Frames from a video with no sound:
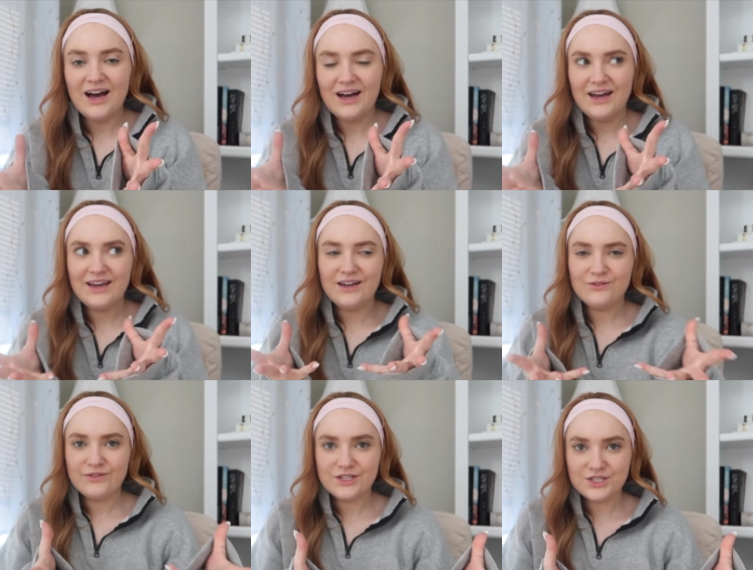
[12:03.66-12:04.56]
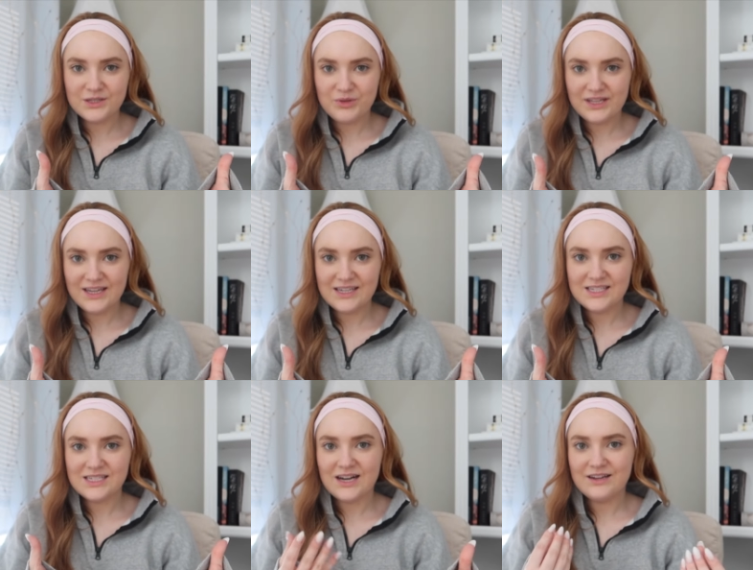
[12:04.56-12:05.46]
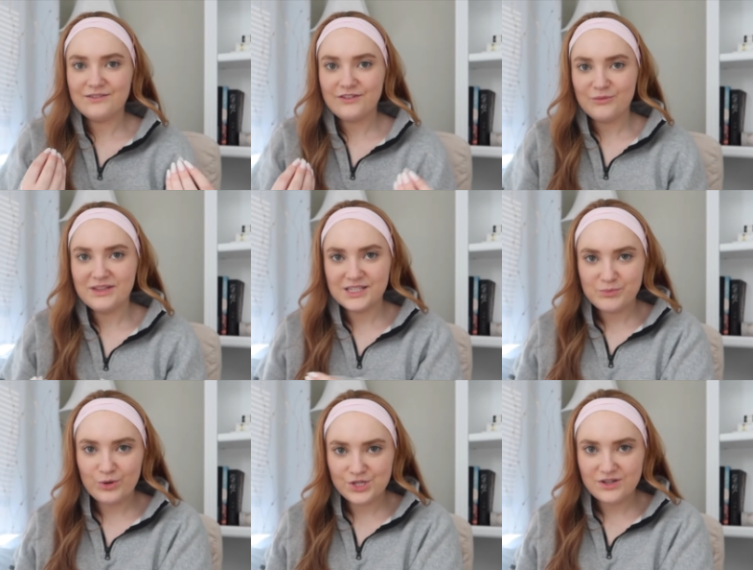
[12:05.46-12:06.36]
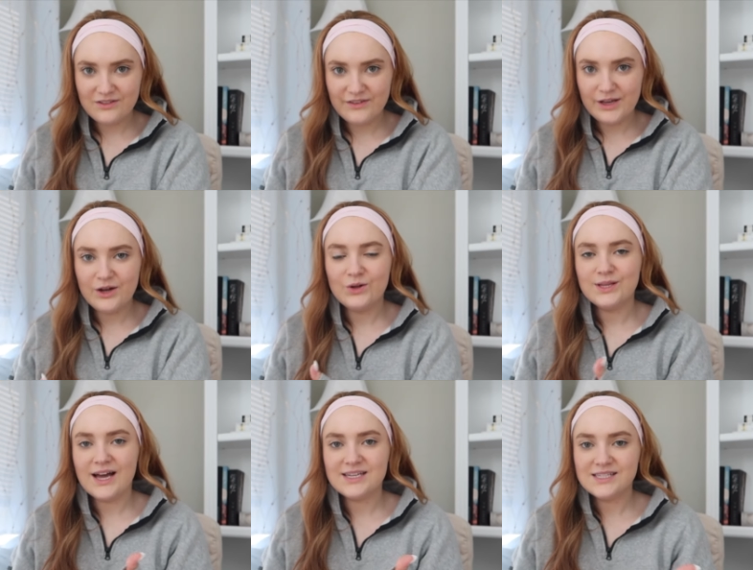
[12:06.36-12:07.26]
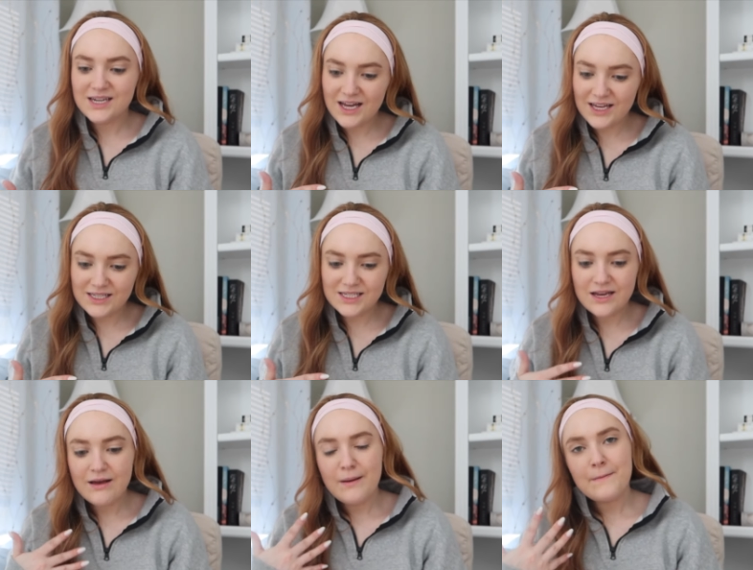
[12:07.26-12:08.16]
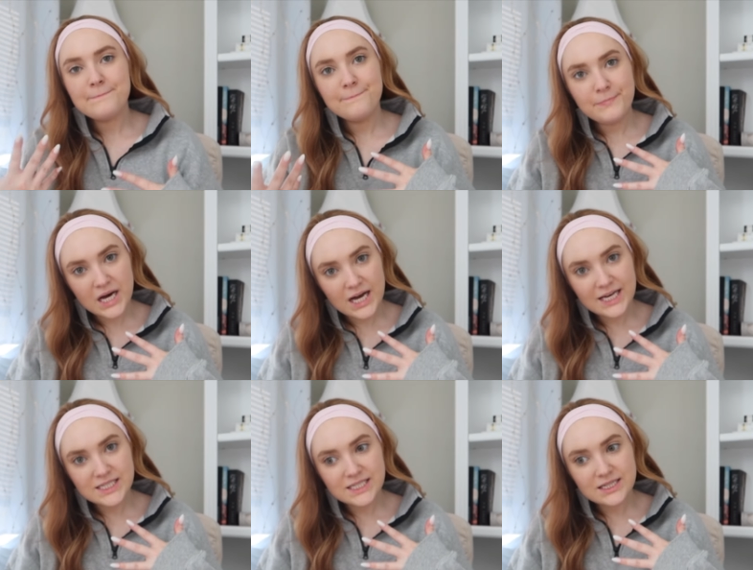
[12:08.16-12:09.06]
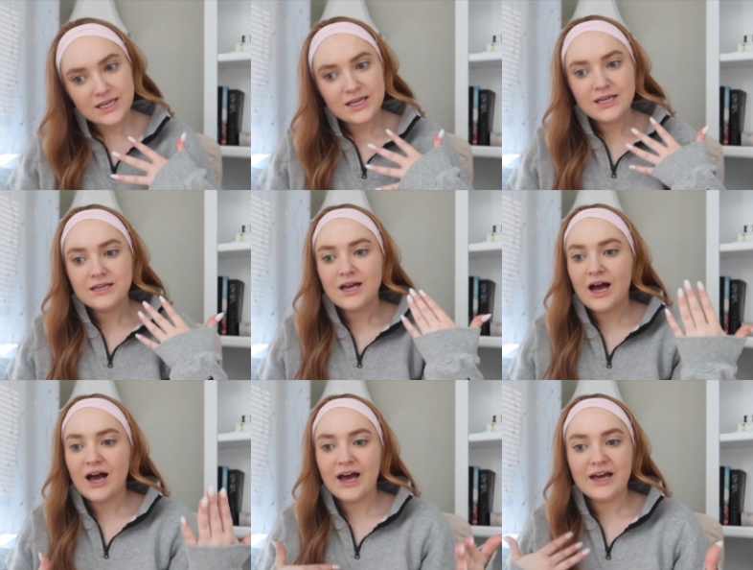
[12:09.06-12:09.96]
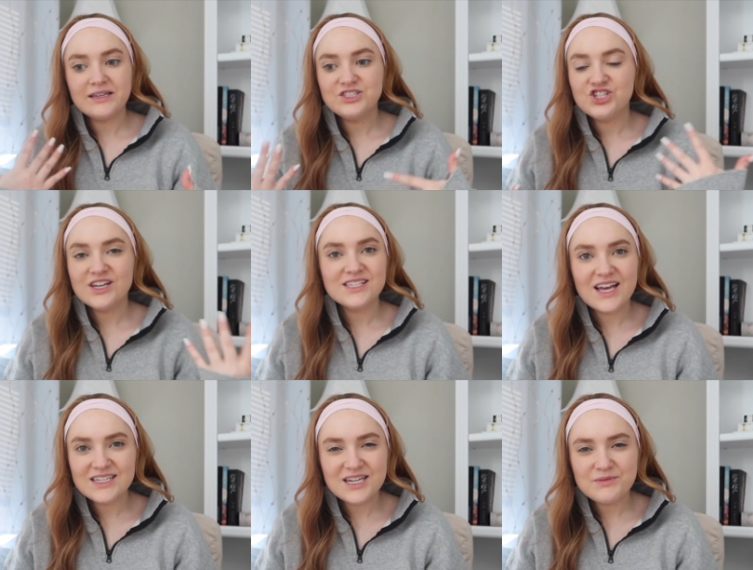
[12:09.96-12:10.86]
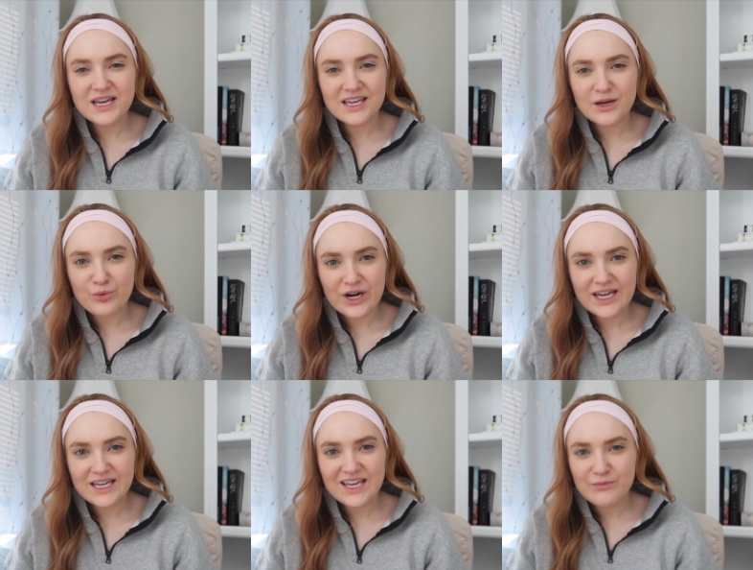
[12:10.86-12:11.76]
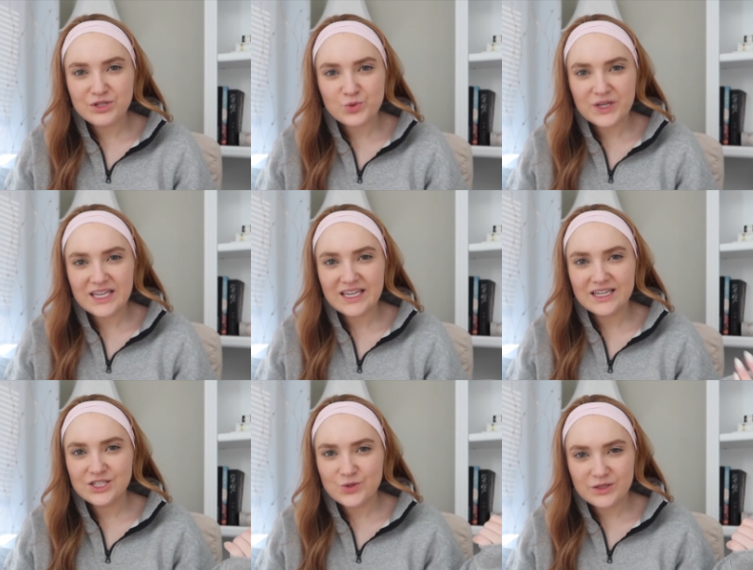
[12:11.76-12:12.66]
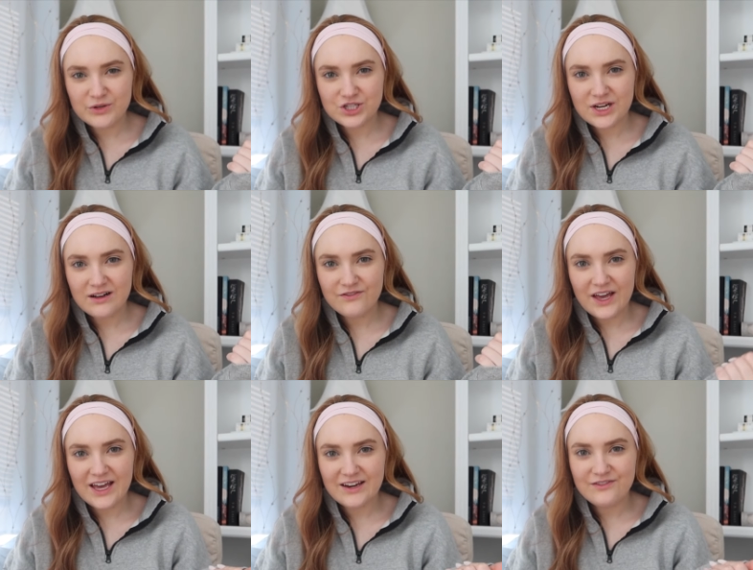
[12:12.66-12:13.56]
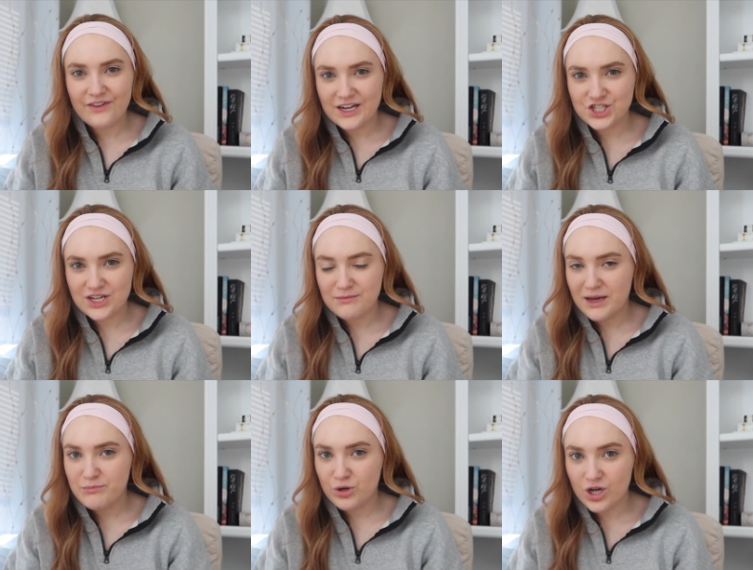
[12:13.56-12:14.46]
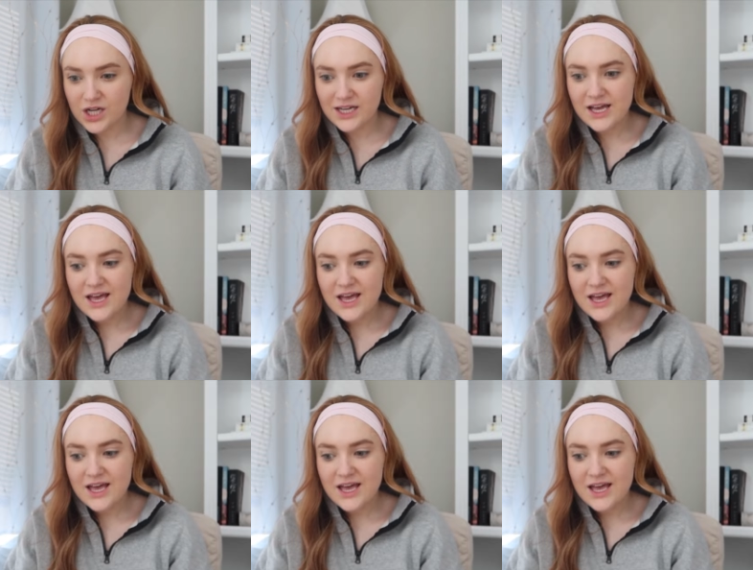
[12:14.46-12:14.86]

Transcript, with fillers: I originally planned on filming this portion of the video last night, but I just ended up taking a break in between doing the bookshelf and finishing my book.